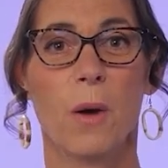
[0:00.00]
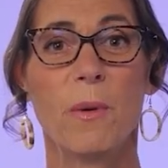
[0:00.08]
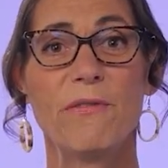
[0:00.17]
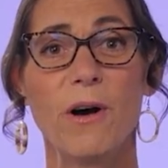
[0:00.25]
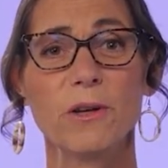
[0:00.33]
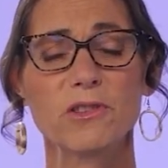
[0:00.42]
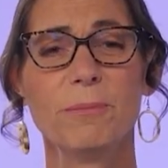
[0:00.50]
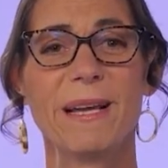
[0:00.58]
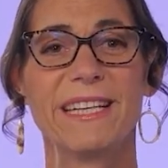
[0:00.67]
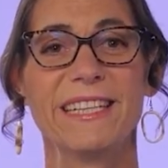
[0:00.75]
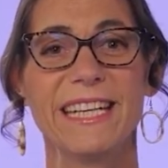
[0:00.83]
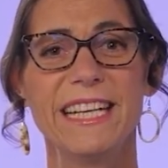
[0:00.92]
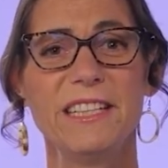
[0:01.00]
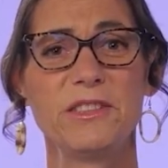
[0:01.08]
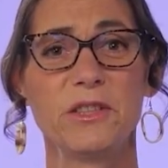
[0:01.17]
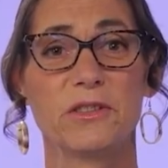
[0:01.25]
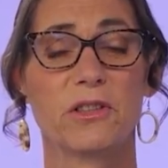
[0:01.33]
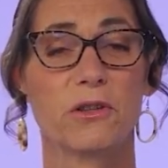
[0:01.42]
We've also made it
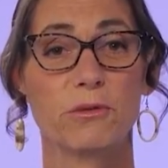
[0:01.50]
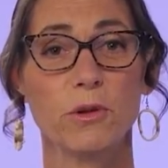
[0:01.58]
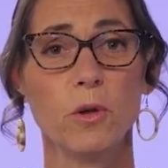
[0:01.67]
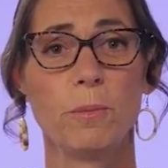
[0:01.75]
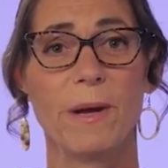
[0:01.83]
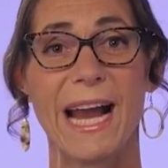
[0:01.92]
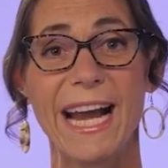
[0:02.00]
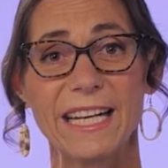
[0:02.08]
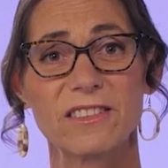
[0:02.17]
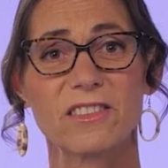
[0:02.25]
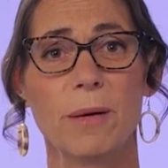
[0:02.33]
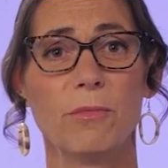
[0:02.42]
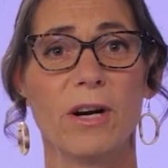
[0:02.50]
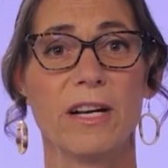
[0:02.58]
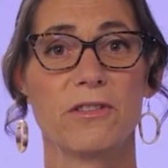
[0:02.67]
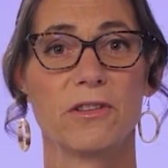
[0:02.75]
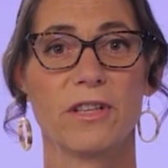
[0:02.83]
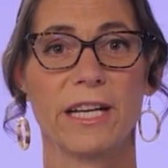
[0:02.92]
easier to group and
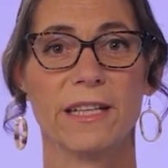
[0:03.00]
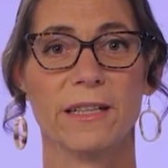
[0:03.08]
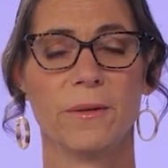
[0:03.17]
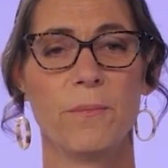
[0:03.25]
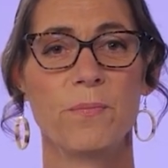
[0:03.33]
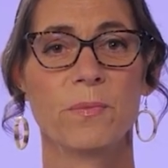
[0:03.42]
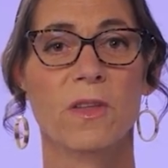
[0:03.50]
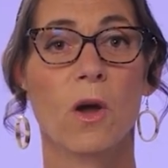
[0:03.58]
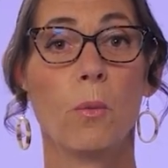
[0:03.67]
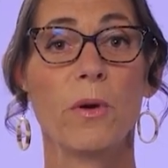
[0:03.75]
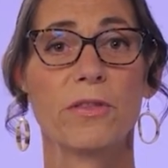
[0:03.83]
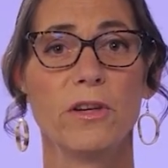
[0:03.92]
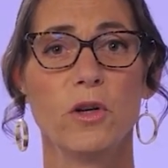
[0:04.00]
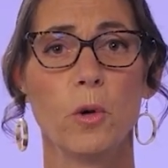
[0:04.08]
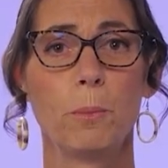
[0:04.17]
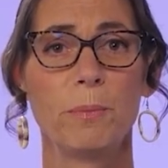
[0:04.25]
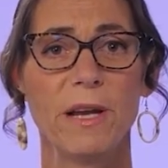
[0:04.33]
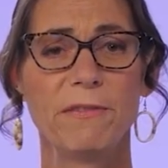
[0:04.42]
summarize your data with the
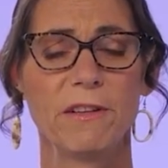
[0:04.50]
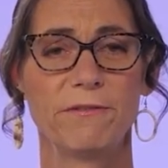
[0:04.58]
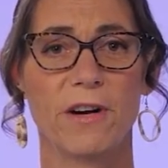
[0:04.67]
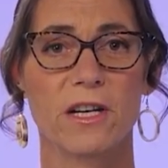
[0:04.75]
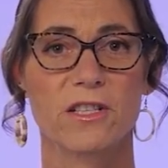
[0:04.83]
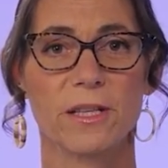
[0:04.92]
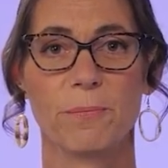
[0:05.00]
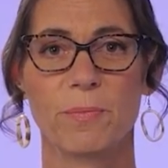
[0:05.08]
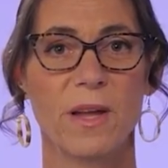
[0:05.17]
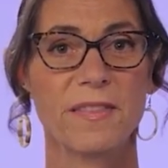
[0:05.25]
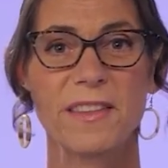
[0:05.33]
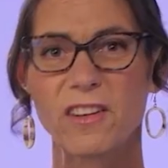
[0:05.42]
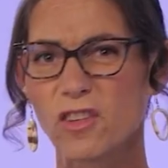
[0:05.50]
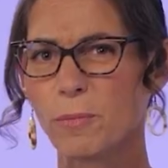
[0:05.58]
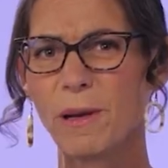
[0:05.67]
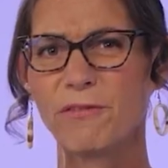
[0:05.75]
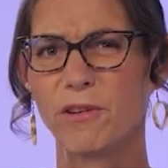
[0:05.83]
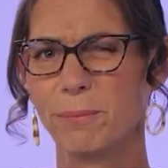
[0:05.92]
new pivot function that should
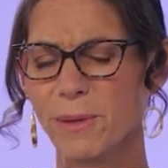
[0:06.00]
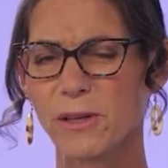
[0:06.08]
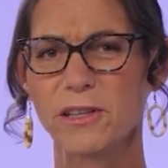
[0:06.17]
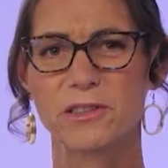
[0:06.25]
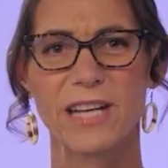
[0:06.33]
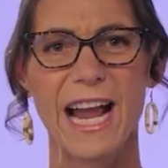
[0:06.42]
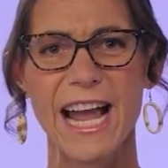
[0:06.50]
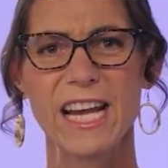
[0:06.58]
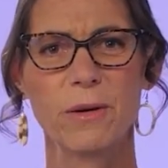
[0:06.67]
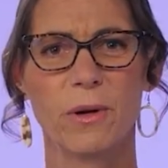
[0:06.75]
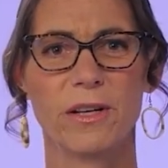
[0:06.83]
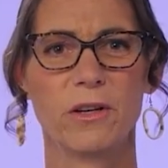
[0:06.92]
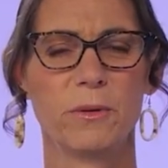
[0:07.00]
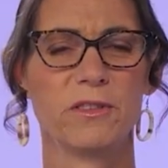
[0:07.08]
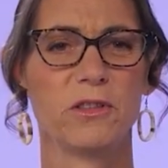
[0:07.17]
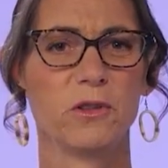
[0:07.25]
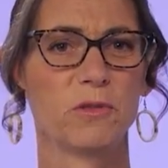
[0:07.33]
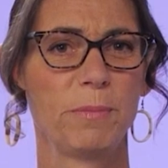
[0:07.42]
be familiar to anyone who
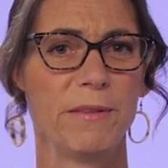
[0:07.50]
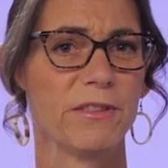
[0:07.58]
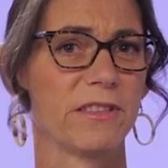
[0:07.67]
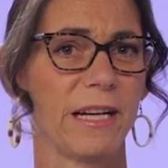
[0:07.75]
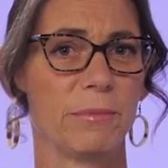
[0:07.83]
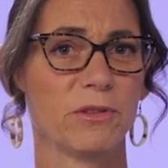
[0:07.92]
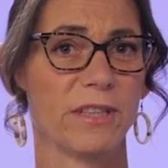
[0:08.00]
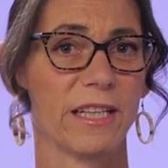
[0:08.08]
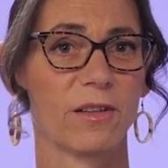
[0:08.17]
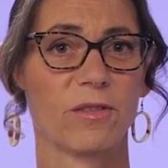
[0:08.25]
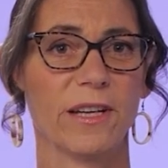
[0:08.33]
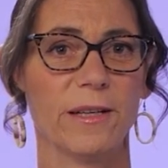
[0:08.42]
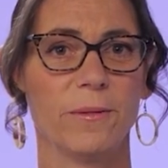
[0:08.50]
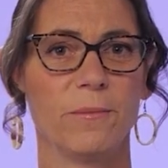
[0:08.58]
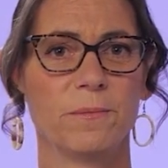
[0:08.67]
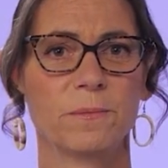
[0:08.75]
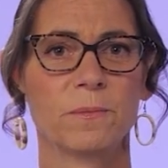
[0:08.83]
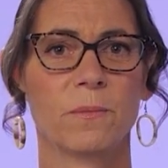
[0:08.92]
has used pivot tables in Excel.
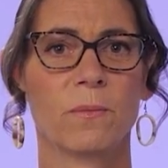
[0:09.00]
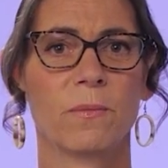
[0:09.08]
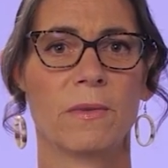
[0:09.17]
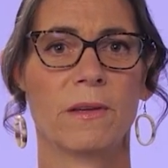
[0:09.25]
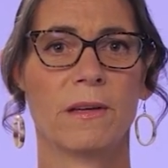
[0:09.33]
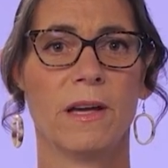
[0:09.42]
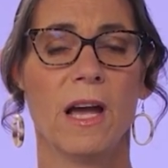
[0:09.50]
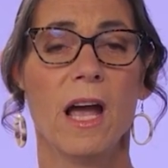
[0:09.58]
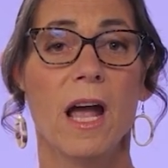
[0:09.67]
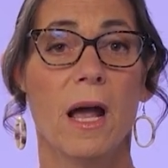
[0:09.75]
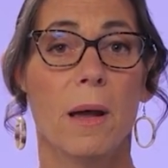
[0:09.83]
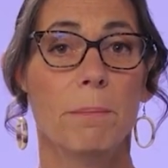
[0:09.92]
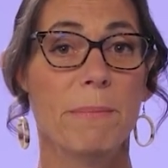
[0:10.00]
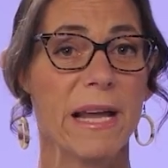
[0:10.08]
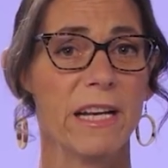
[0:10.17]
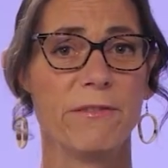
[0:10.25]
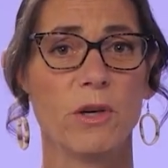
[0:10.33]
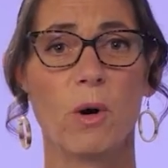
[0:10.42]

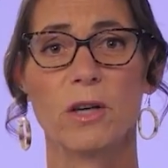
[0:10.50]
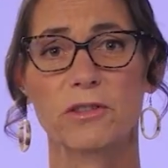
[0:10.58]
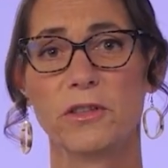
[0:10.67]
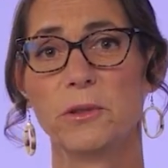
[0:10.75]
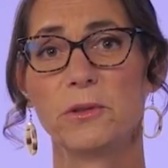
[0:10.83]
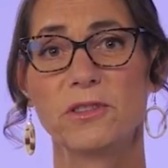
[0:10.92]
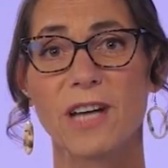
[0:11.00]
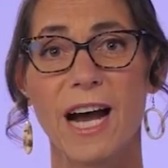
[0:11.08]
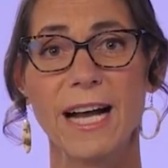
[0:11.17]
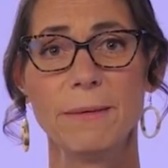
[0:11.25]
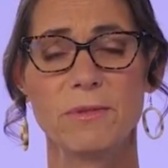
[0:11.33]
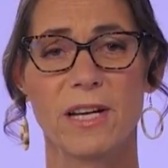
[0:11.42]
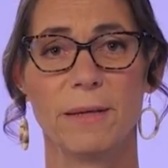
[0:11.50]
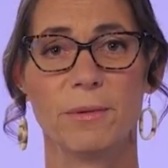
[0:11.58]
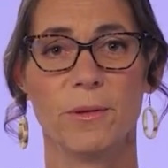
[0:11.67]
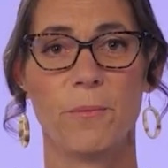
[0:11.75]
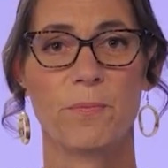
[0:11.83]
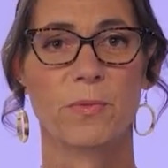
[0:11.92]
Many of you also use
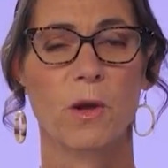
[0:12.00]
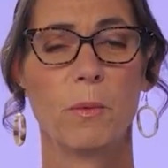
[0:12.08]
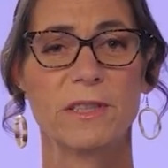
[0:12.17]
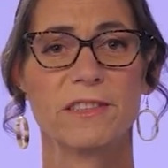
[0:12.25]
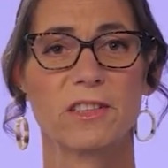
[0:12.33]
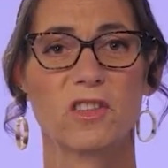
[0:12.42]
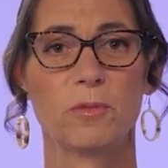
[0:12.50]
timetable, which is a